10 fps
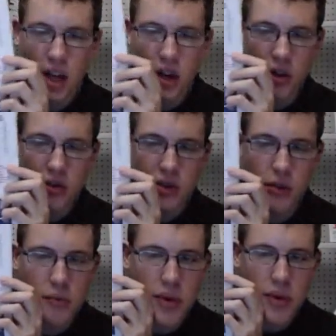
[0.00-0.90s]
and also
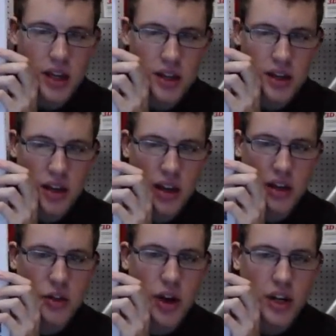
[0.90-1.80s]
the main
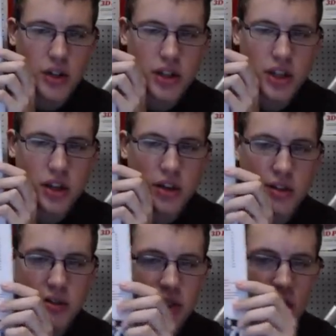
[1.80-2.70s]
attraction here
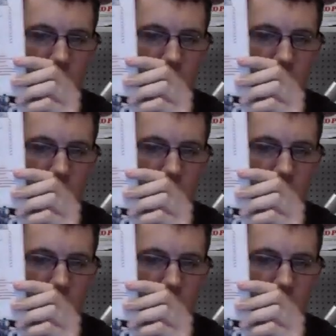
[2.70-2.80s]
is